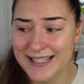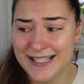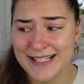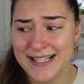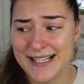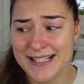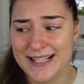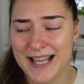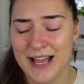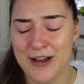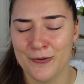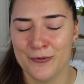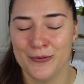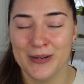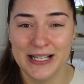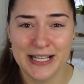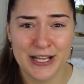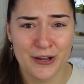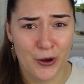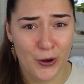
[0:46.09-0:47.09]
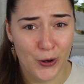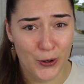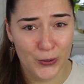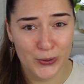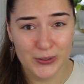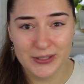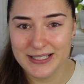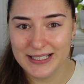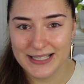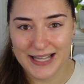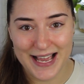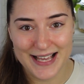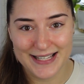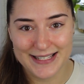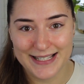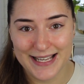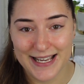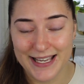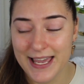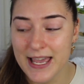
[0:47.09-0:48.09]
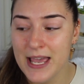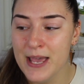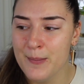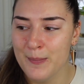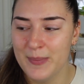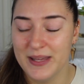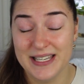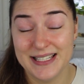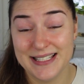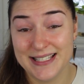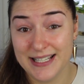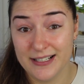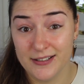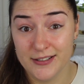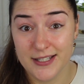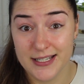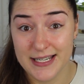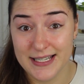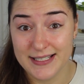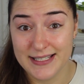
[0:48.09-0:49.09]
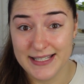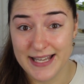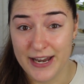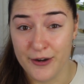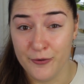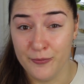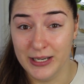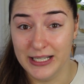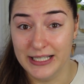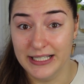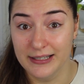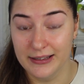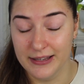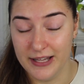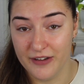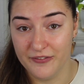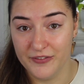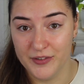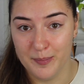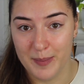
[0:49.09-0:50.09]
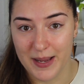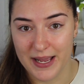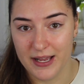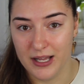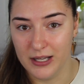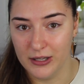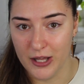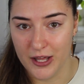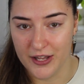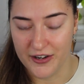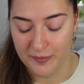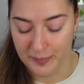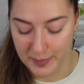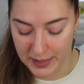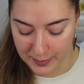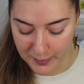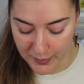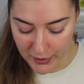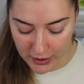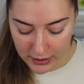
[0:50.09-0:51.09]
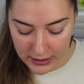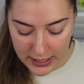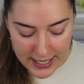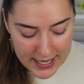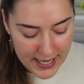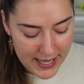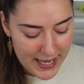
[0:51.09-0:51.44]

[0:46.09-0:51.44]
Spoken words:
This is a really old classic, but is still to this day really loved by a lot of people.